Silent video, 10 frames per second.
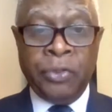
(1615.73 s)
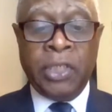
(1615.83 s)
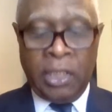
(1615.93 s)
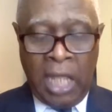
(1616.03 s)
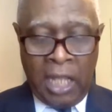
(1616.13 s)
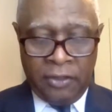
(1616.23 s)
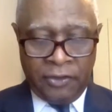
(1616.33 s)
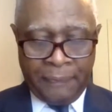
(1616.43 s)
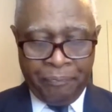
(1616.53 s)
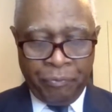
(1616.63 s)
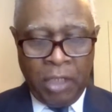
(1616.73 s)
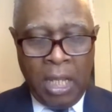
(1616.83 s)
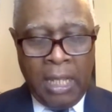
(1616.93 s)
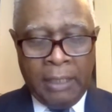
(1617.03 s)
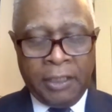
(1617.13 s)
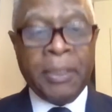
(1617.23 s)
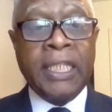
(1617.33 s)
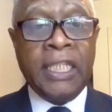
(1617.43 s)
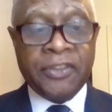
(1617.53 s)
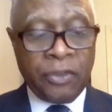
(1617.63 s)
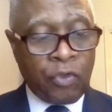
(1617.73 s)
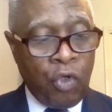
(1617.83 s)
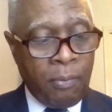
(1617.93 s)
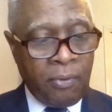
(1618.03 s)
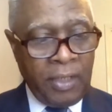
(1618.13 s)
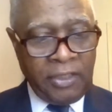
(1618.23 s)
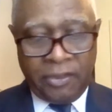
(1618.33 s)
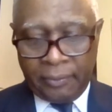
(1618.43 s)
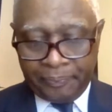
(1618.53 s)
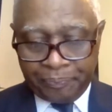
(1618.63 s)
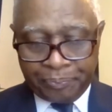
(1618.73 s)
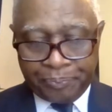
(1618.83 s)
billion. The McKesson Corporation.